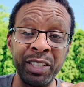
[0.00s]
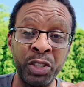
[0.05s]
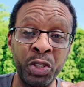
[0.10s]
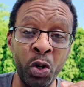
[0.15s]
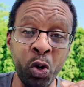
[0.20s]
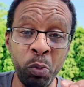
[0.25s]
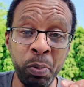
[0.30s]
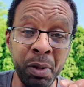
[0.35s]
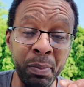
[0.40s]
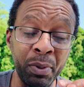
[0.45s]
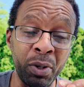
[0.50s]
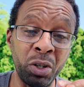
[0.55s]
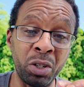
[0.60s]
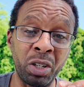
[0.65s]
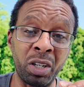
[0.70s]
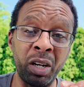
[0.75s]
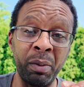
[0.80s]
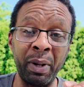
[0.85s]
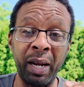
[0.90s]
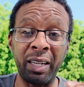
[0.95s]
2 people
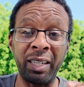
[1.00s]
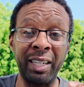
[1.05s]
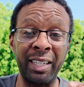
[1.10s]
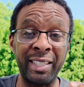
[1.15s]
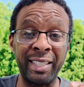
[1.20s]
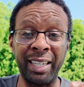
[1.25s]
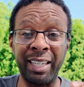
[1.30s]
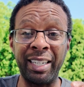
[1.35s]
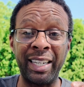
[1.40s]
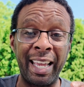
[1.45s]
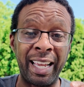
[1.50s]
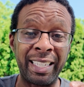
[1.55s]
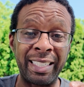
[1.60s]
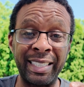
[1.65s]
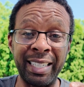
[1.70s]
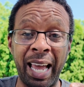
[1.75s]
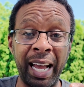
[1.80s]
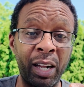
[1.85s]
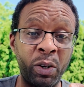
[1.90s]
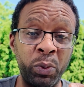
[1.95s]
gonna come out and say
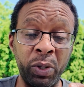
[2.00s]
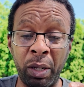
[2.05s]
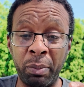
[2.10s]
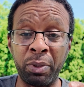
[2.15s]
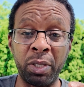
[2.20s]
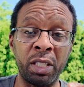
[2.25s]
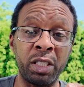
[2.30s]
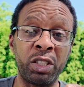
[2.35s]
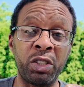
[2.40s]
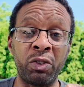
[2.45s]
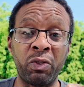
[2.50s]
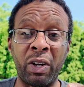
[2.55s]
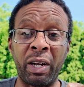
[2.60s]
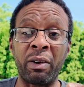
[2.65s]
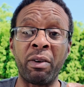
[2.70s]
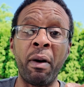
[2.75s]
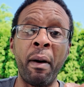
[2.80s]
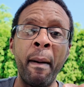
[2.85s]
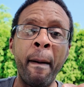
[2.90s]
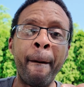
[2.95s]
exactly what I'm telling you
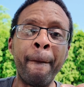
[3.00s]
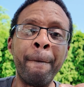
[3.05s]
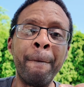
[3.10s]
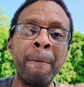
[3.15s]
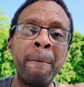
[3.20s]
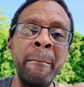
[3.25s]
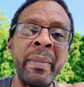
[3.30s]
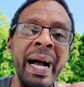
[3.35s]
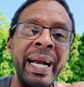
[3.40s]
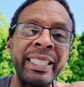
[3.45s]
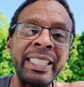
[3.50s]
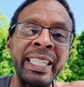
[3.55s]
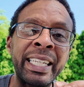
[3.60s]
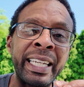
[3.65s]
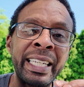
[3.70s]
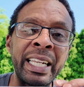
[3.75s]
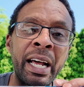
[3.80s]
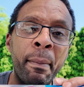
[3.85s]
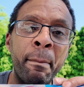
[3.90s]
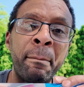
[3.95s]
now. Magic
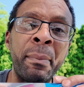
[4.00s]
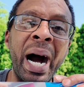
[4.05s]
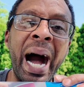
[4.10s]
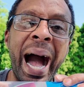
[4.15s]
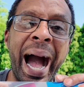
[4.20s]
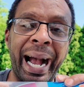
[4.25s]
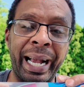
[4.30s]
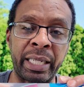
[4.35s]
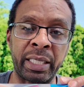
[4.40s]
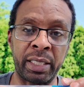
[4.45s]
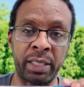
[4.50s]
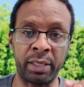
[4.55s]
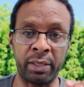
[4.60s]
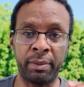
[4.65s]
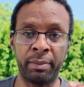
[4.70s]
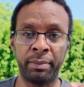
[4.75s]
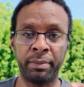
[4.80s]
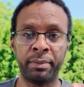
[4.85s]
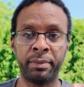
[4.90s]
in a box.